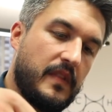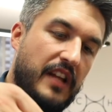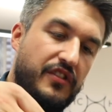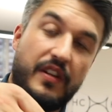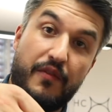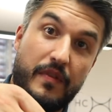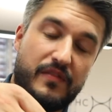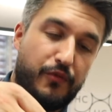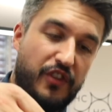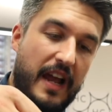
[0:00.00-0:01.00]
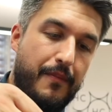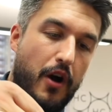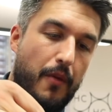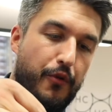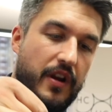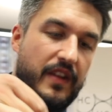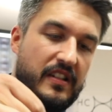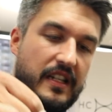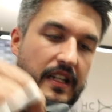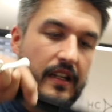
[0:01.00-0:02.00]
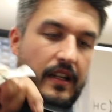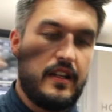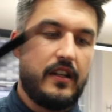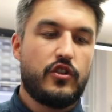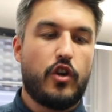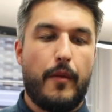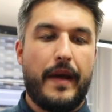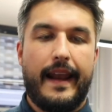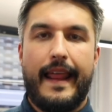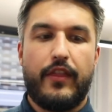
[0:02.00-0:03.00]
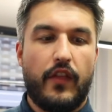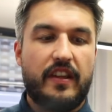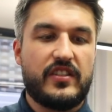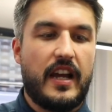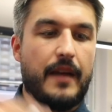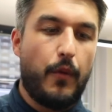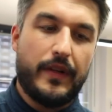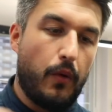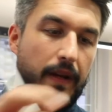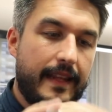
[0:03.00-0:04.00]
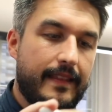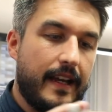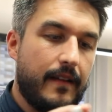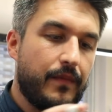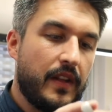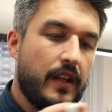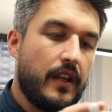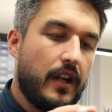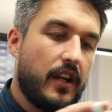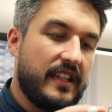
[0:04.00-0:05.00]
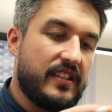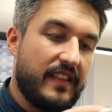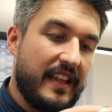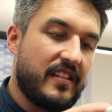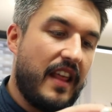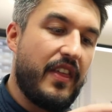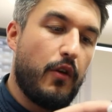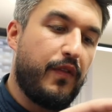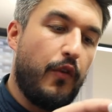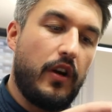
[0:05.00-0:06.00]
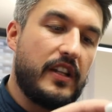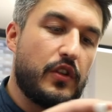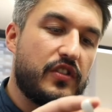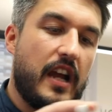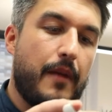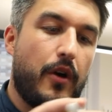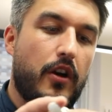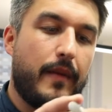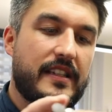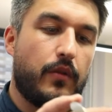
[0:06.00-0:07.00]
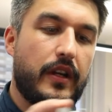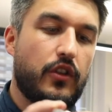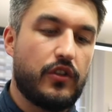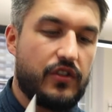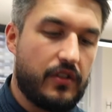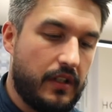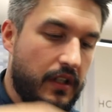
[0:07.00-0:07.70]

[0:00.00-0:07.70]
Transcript: As you see from this side part previously, it's got a bit of length on this side, but we don't need that, because this at this length it will fall into the side part no matter what he does.